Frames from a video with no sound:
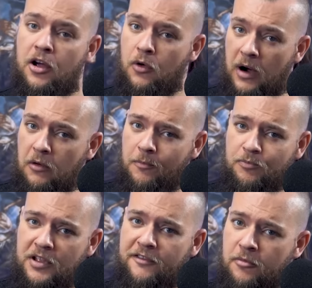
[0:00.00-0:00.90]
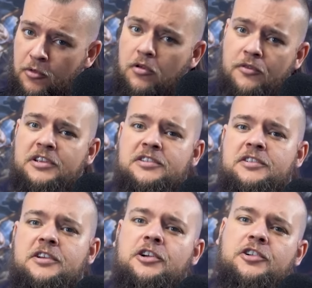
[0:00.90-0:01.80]
Well, for more on this
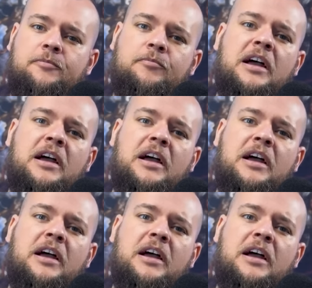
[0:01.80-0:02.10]
discussion,